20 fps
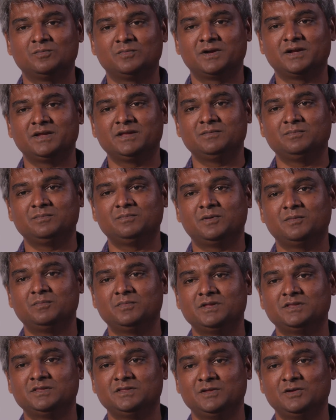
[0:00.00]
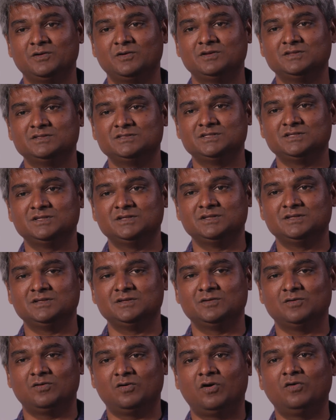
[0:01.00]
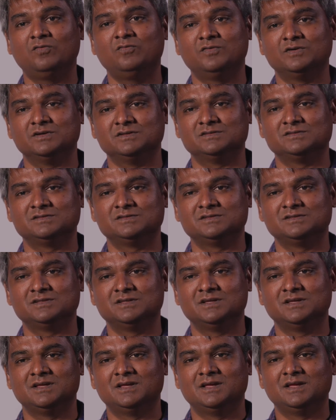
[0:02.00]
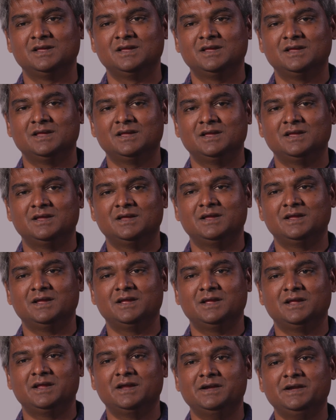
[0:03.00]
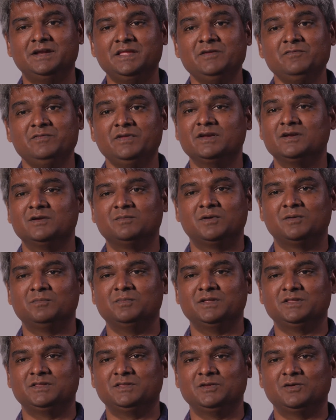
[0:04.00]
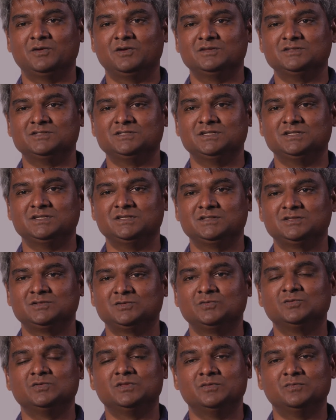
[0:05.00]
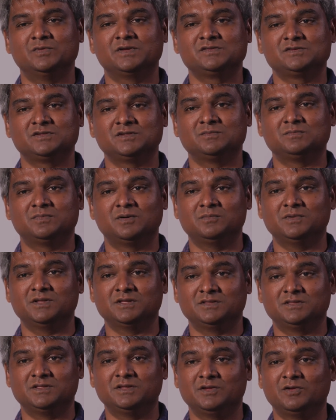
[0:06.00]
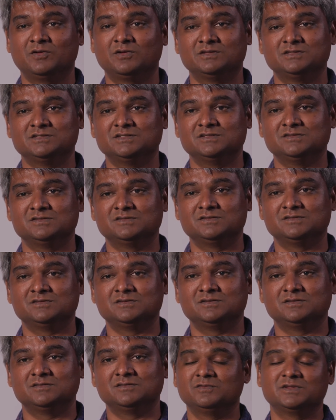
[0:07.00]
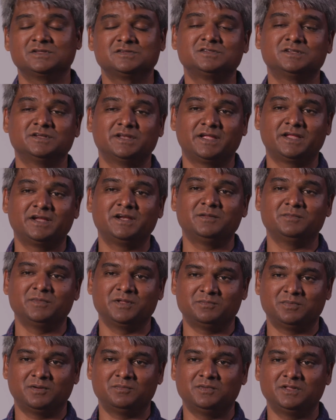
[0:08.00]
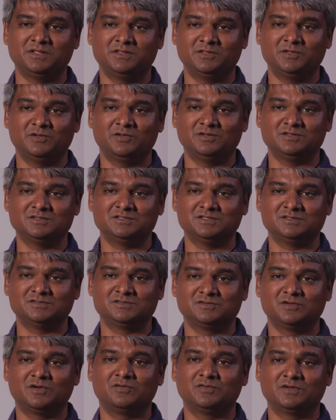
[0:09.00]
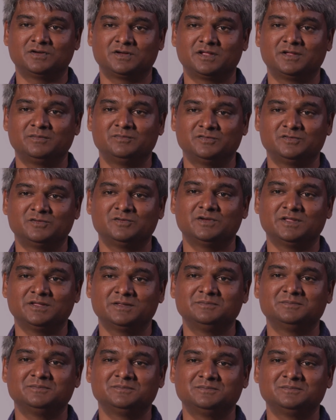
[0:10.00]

my public theology offers a deviant public theology to the Western public theologies, Western academic public theologies of our times today.